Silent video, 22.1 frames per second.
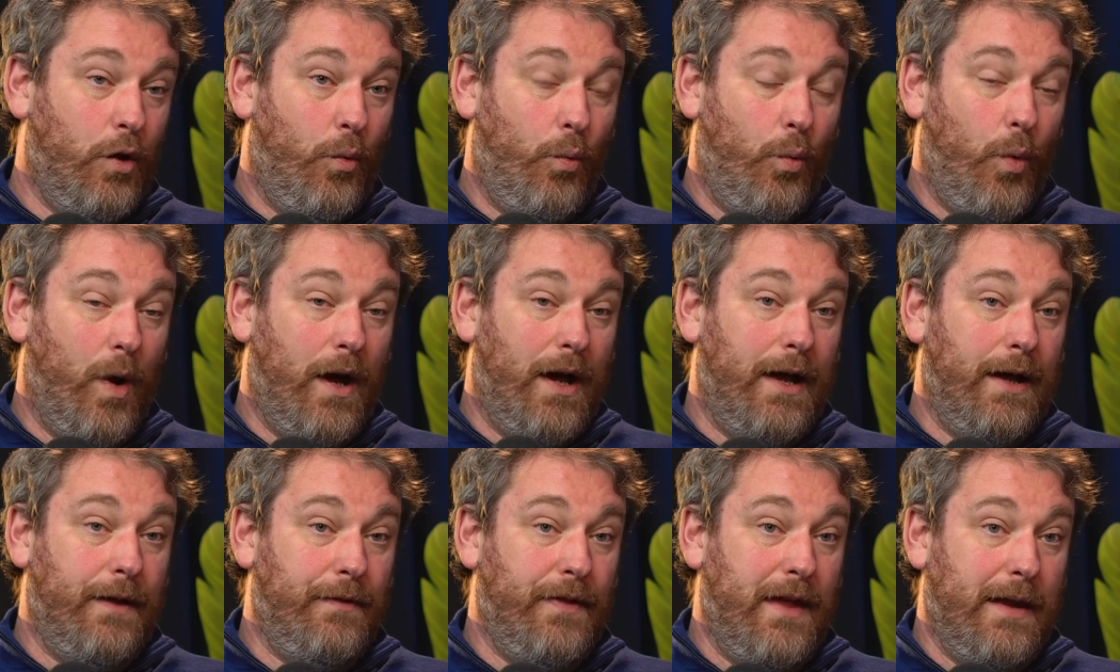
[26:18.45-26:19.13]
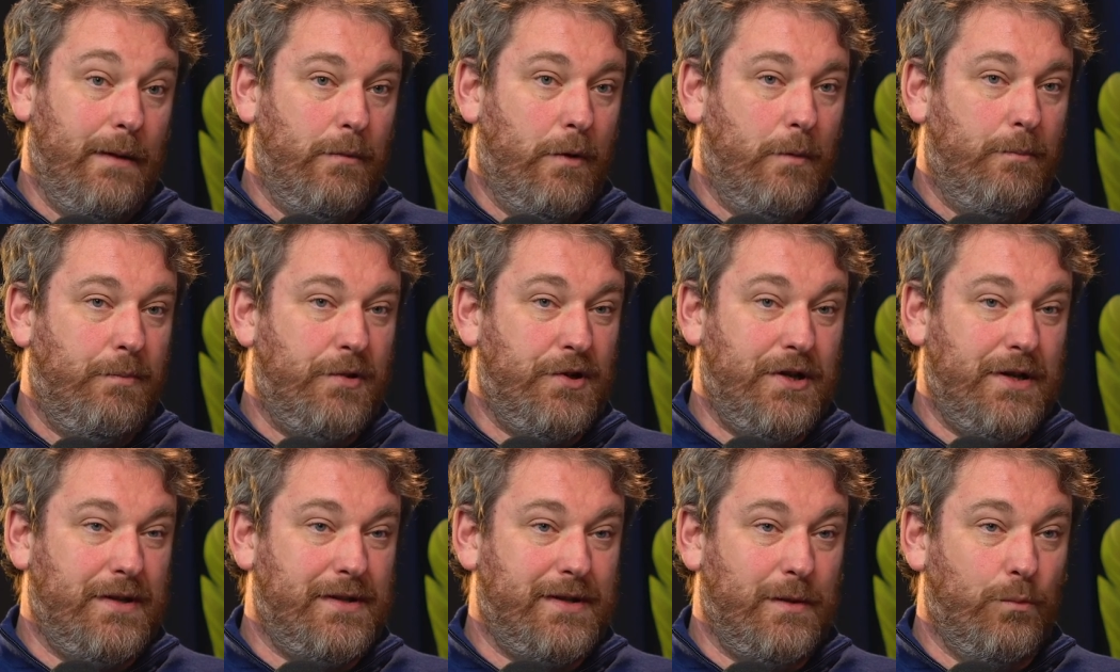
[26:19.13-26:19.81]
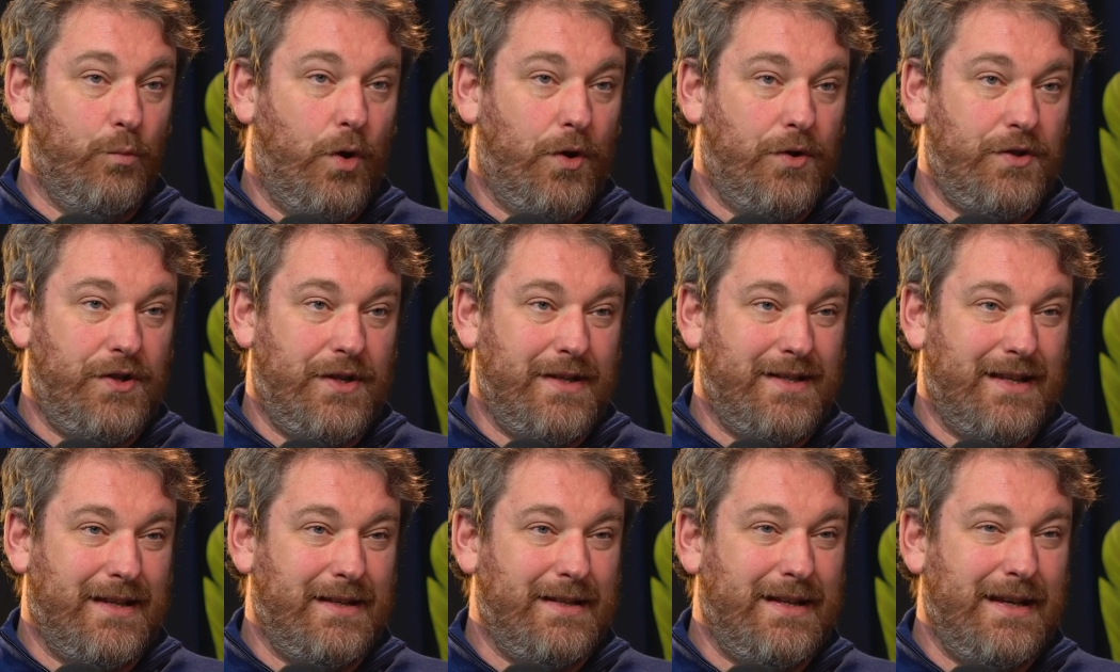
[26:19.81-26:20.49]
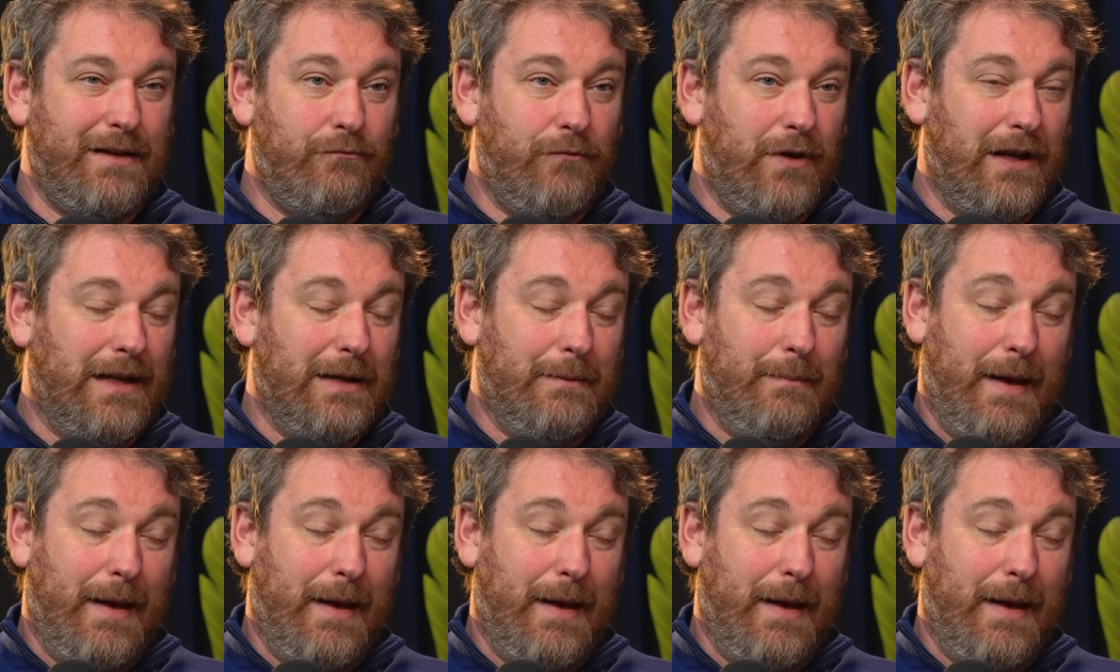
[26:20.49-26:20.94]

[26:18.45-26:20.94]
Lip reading: where they were producing watches that didn't really